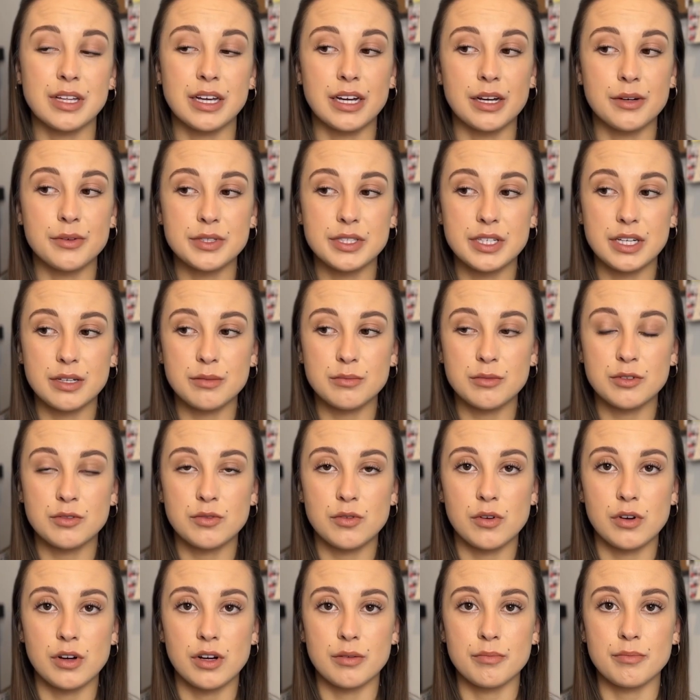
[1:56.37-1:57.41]
I was saying
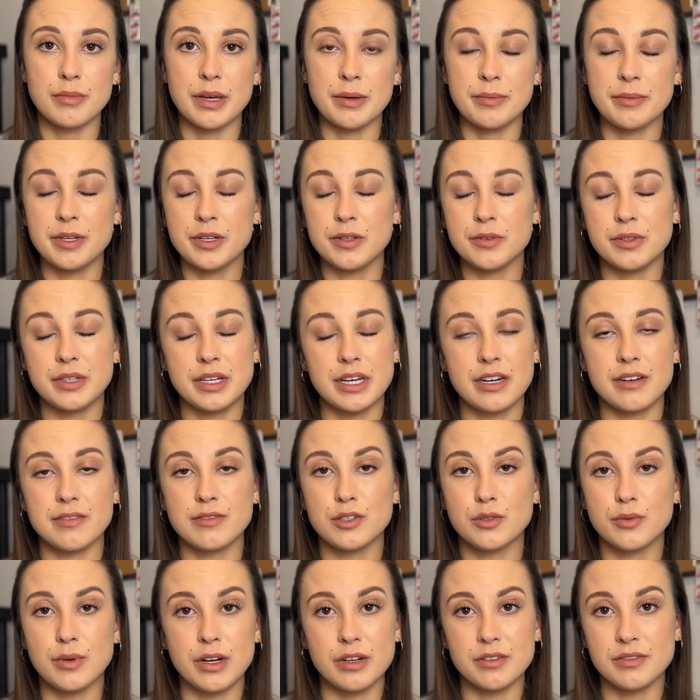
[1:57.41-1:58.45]
before, maybe you only have
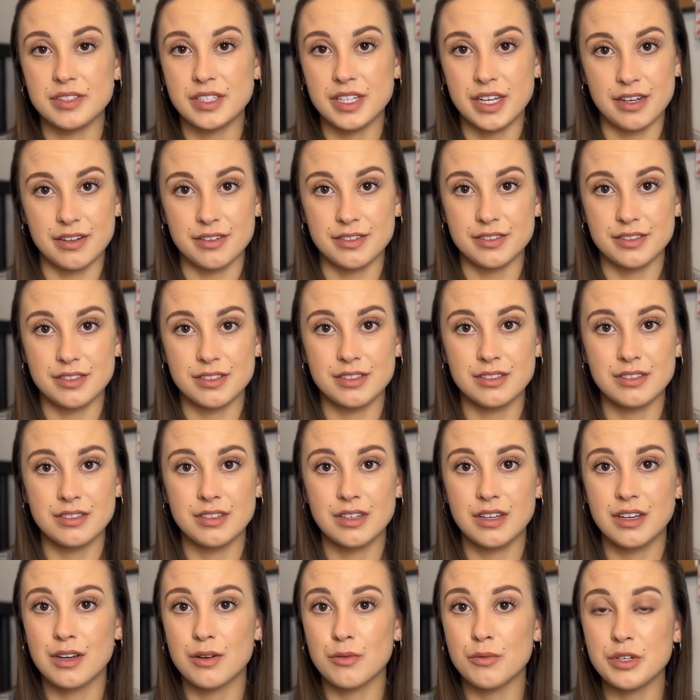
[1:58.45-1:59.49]
12 sales.
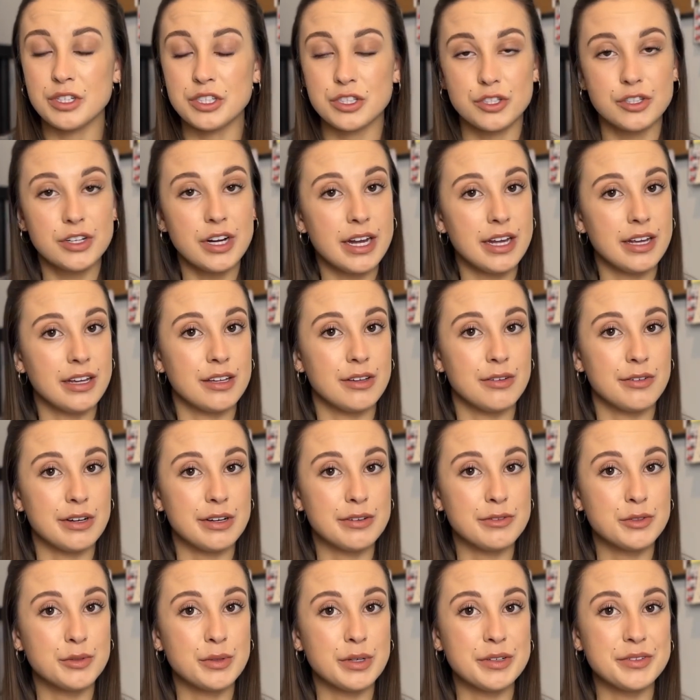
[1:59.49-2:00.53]
Which great, you
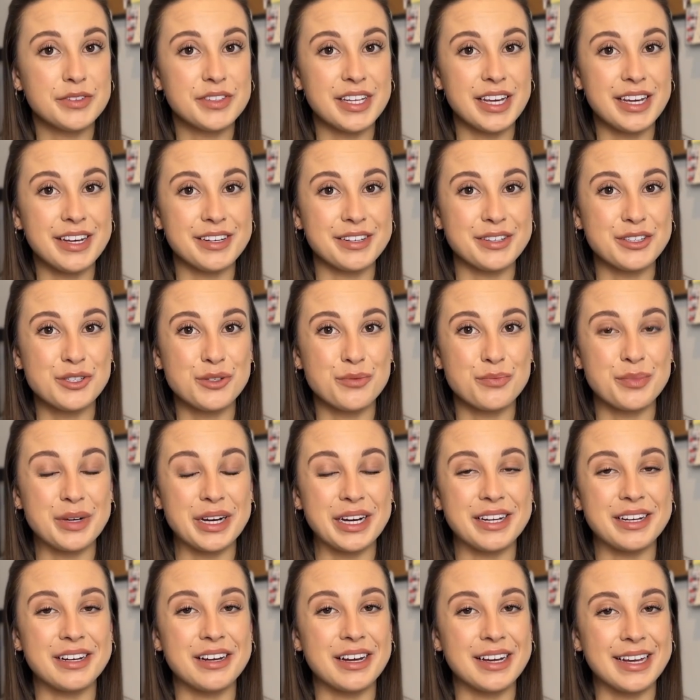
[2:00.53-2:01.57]
have 12 sales,
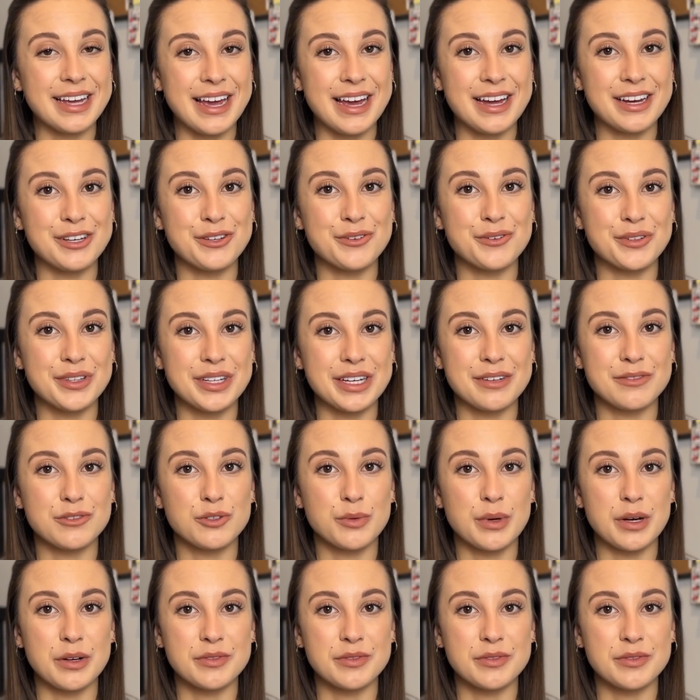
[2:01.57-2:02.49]
but again, you only have 12